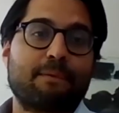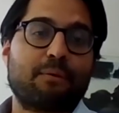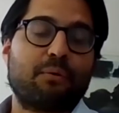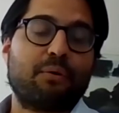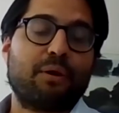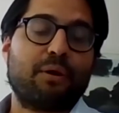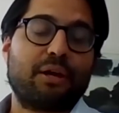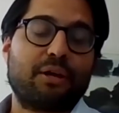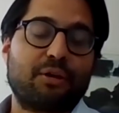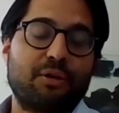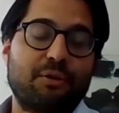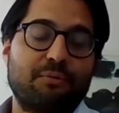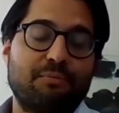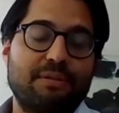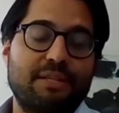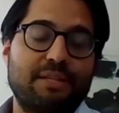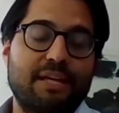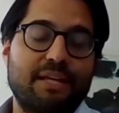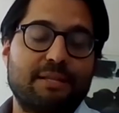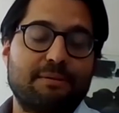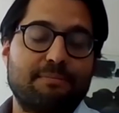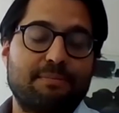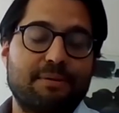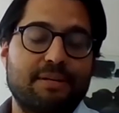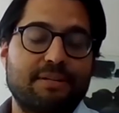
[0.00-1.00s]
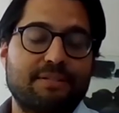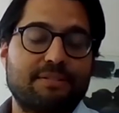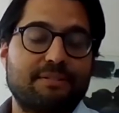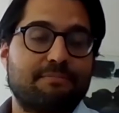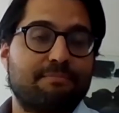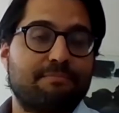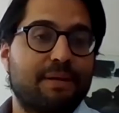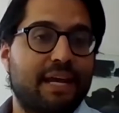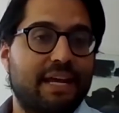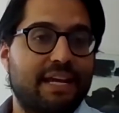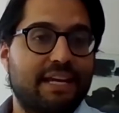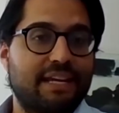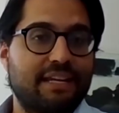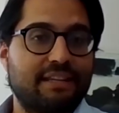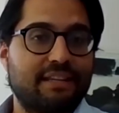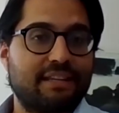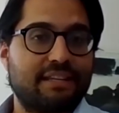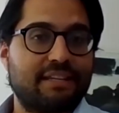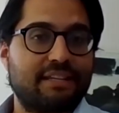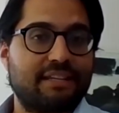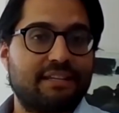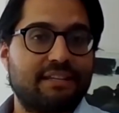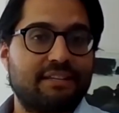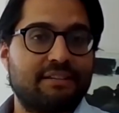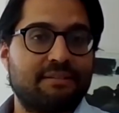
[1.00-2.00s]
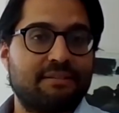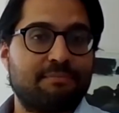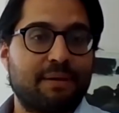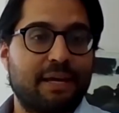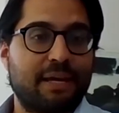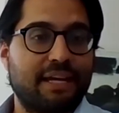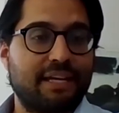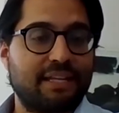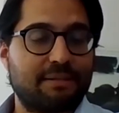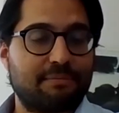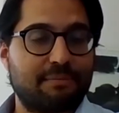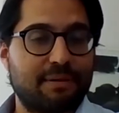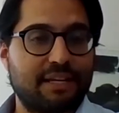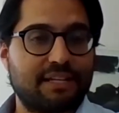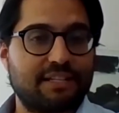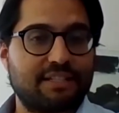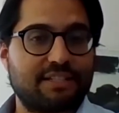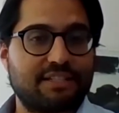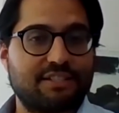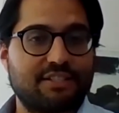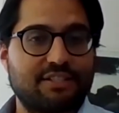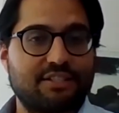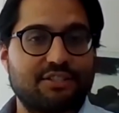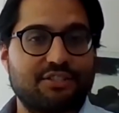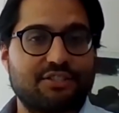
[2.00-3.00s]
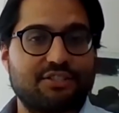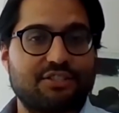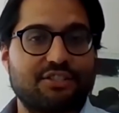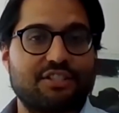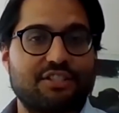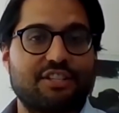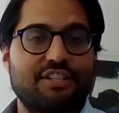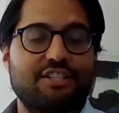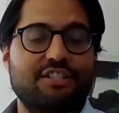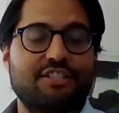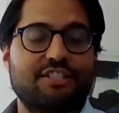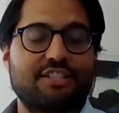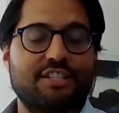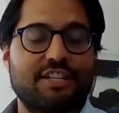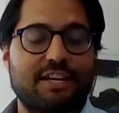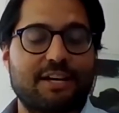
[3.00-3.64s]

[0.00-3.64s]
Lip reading: or it could be that the person paying the maintenance has